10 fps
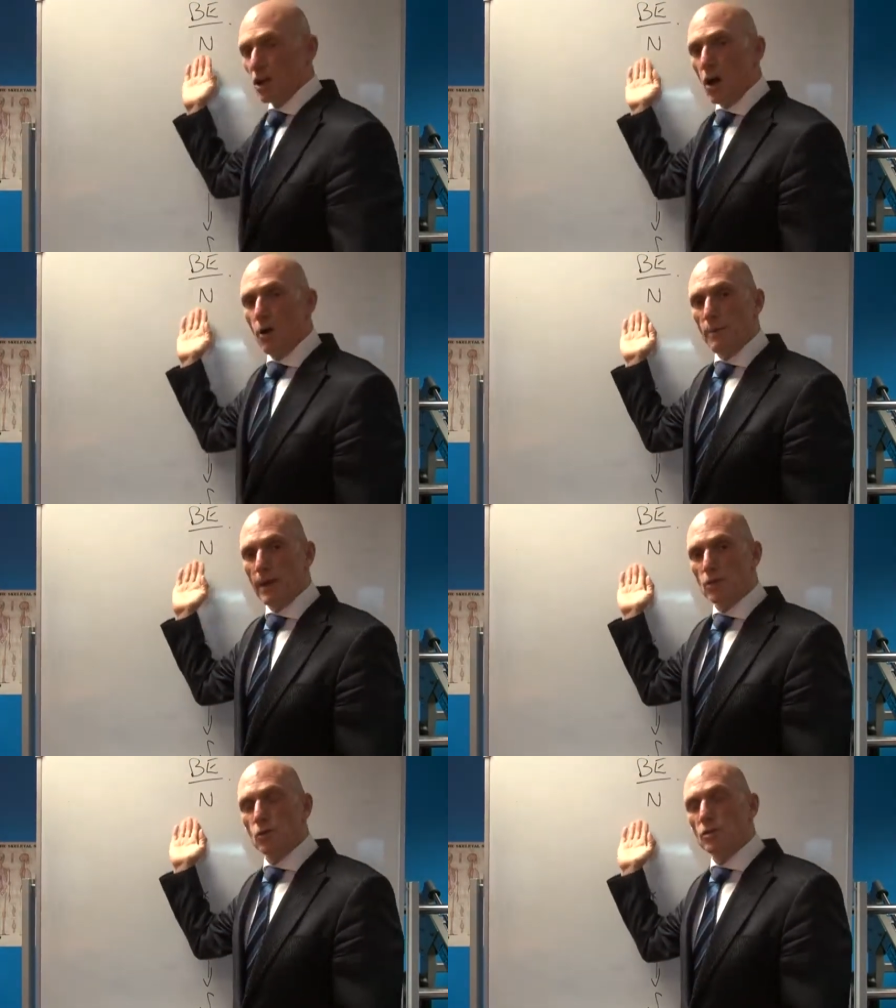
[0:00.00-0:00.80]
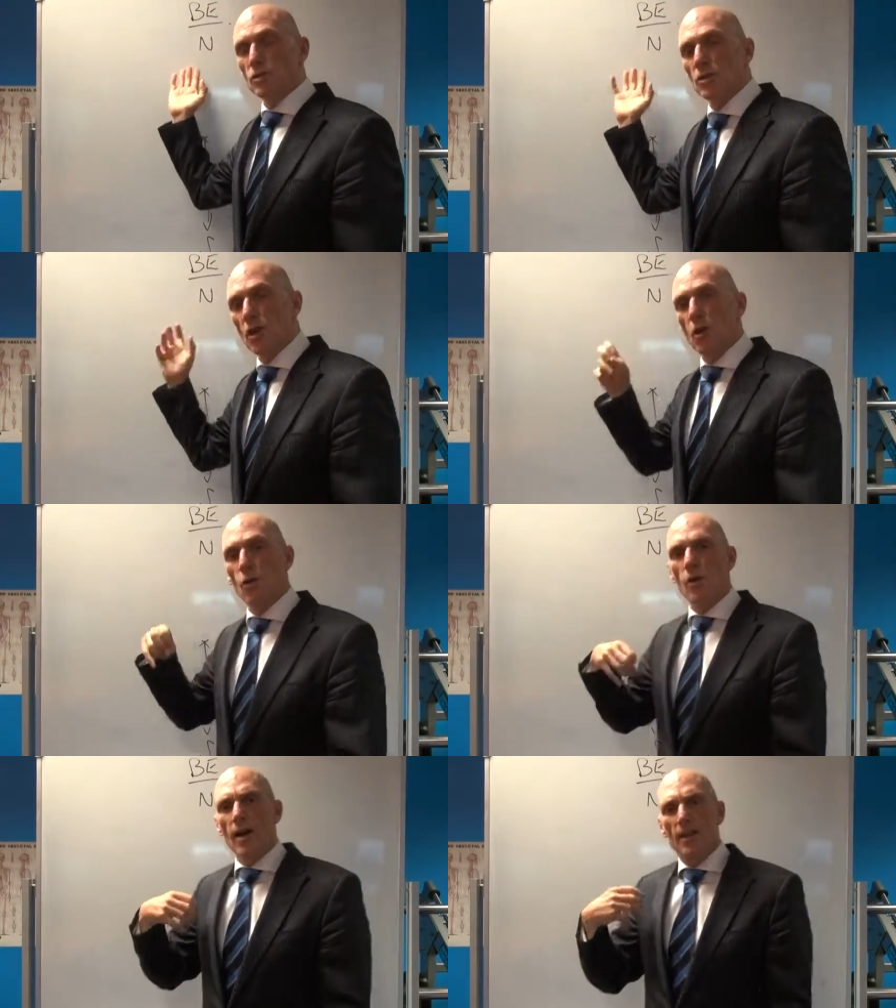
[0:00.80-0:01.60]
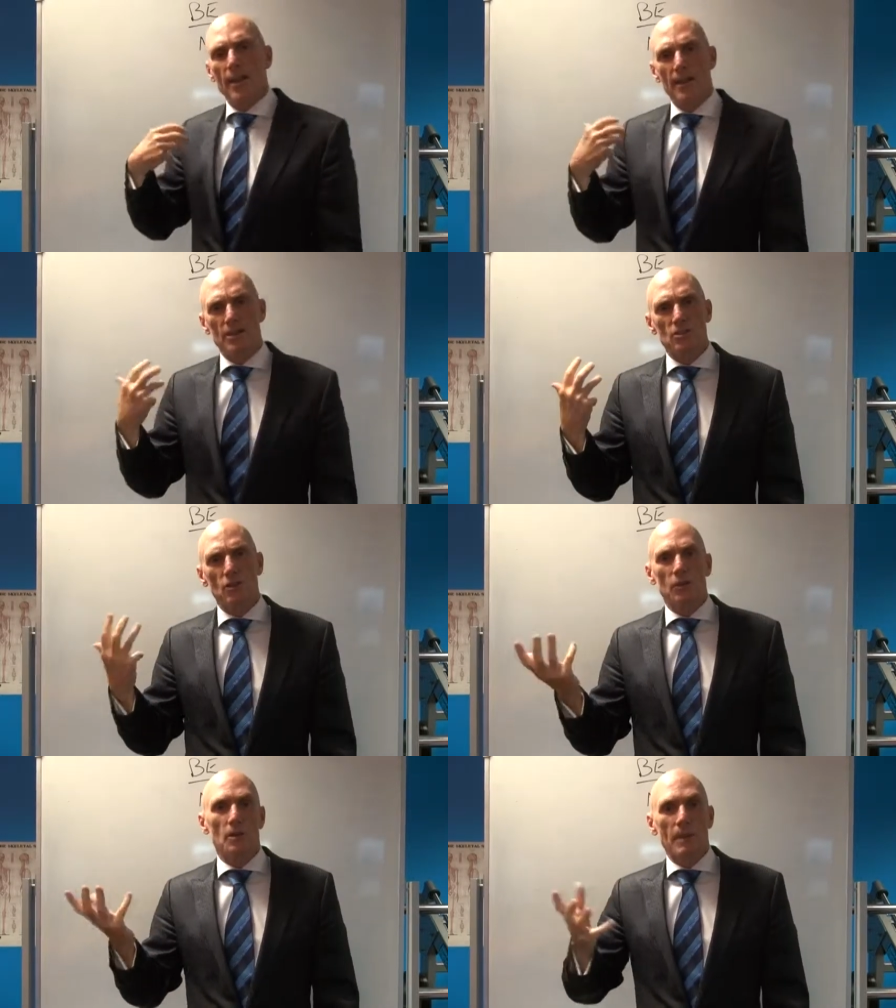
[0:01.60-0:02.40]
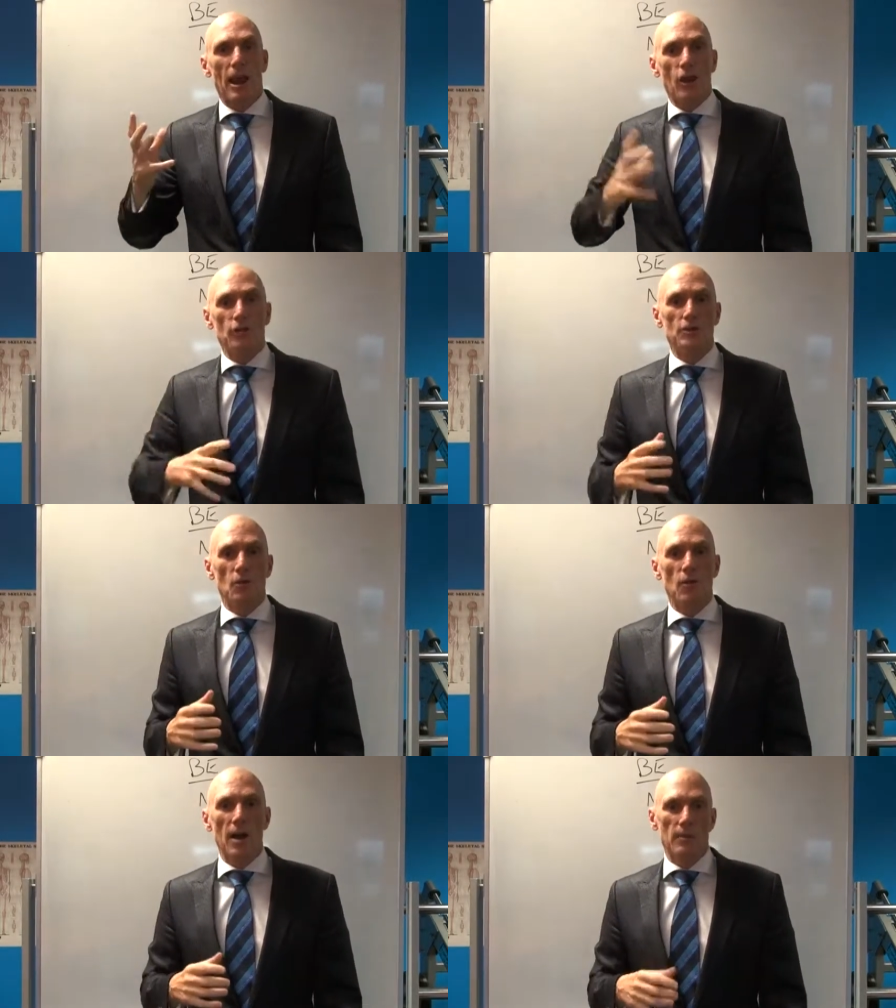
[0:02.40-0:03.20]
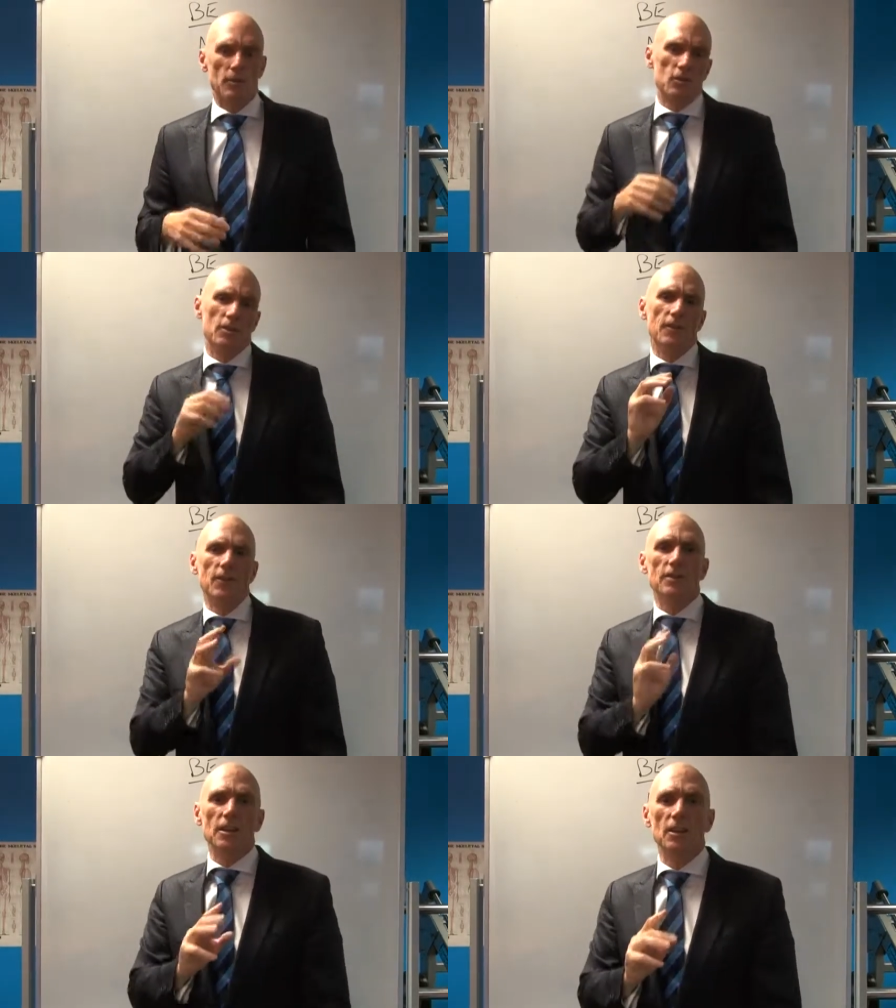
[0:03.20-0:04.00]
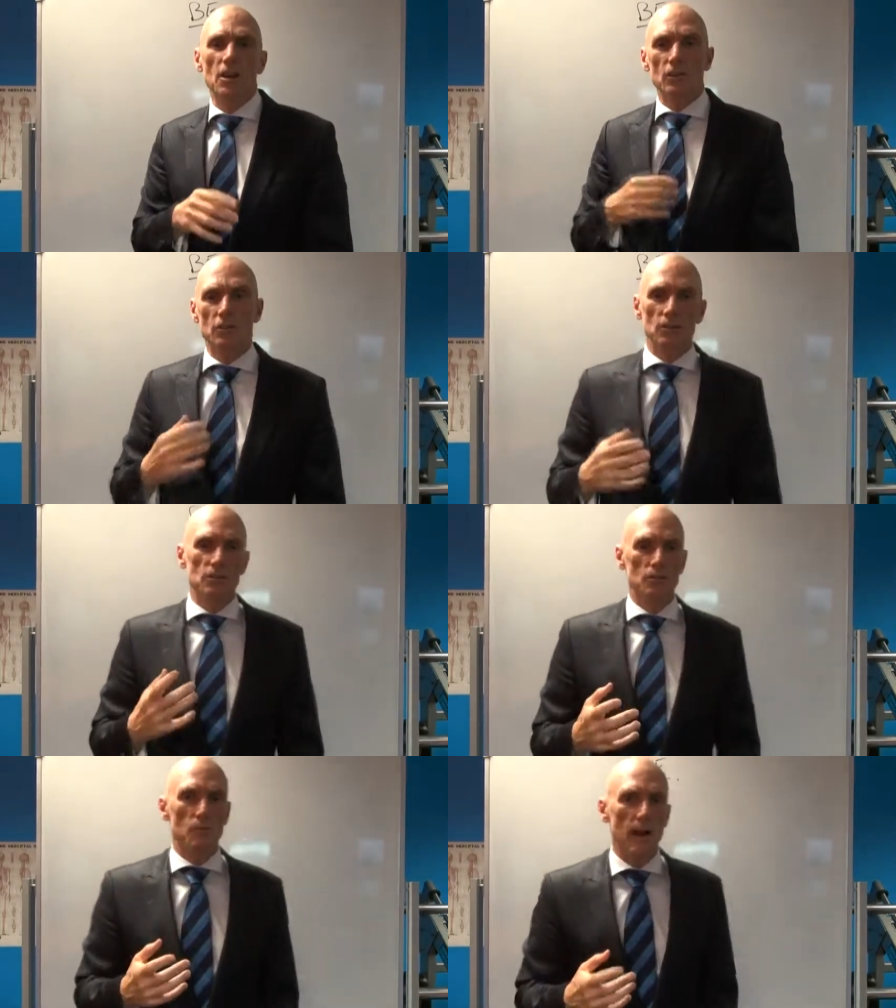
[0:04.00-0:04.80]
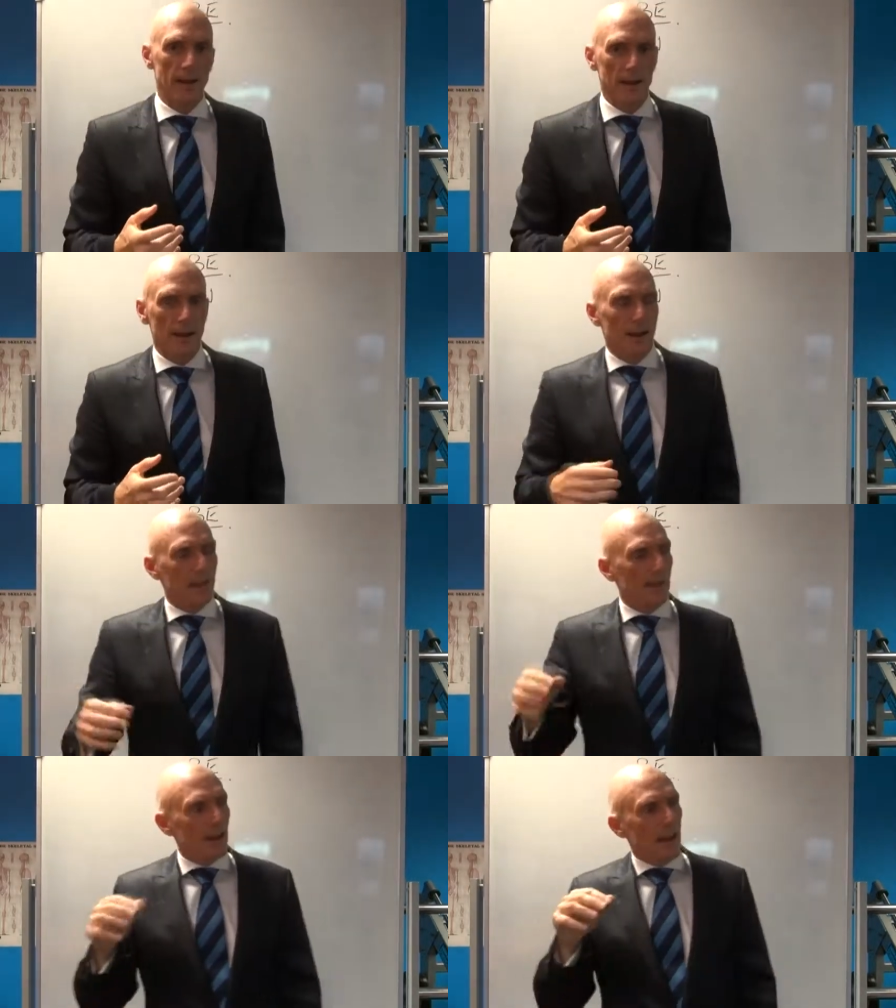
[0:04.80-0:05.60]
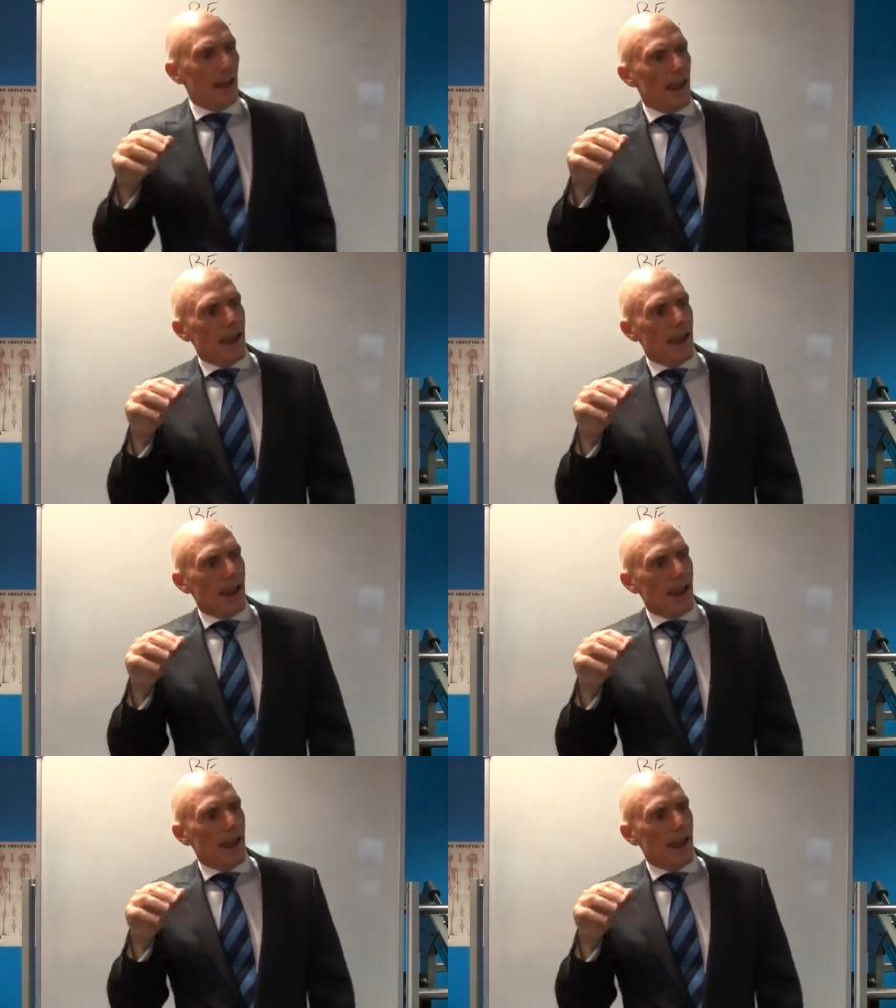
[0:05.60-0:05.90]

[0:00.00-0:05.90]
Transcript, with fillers: a goal, make sure it's a goal that is not about losing weight. Because if you set a goal to lose weight, then